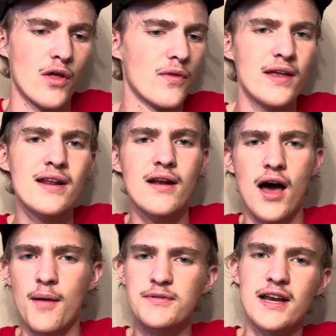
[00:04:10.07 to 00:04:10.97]
though, they didn't
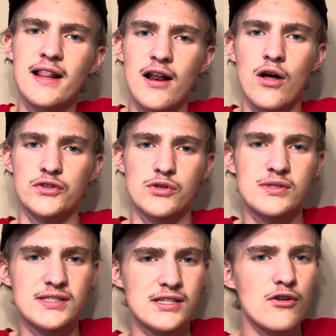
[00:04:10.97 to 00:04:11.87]
update it at all, so it's
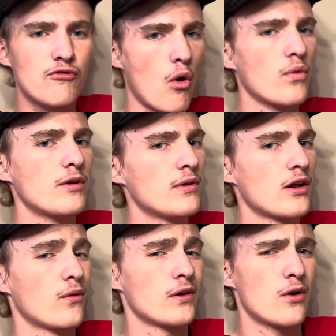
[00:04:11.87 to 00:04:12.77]
still we can
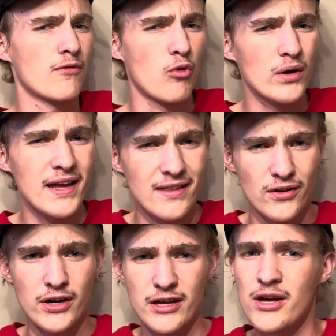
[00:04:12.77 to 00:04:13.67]
only go to 4K
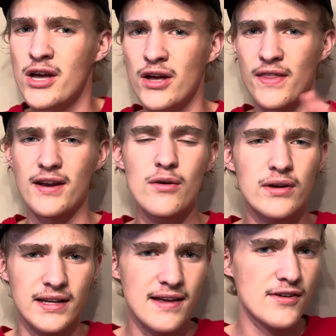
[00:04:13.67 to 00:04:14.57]
30. They
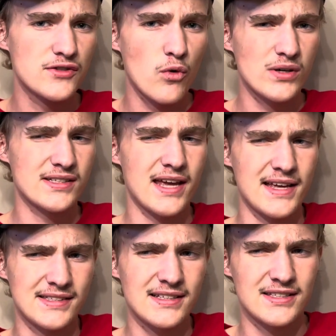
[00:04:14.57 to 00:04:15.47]
didn't give us 4K
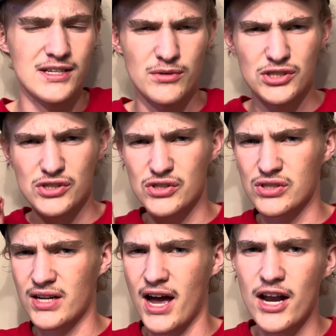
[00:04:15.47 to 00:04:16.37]
60, which is
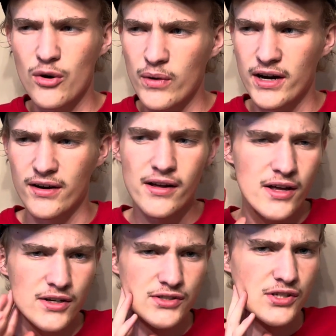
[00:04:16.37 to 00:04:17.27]
kind of weird,
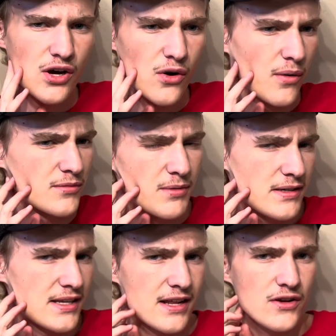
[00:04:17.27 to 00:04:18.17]
so I'm surprised
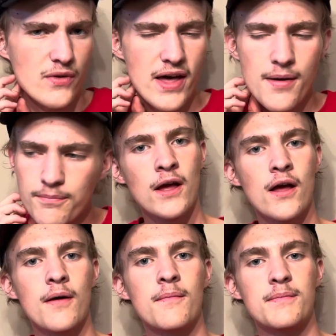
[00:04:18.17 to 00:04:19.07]
they didn't do that.
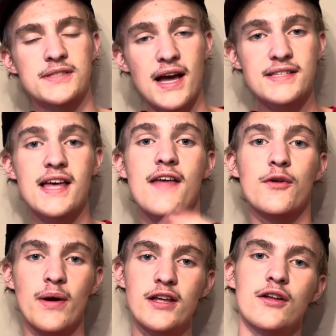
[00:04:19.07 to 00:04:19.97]
Besides that, the
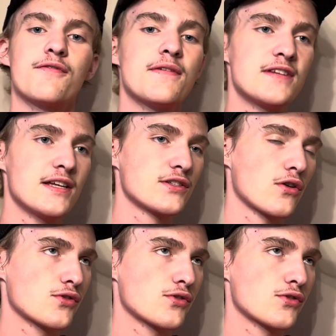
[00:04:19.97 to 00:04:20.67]
regular 15s also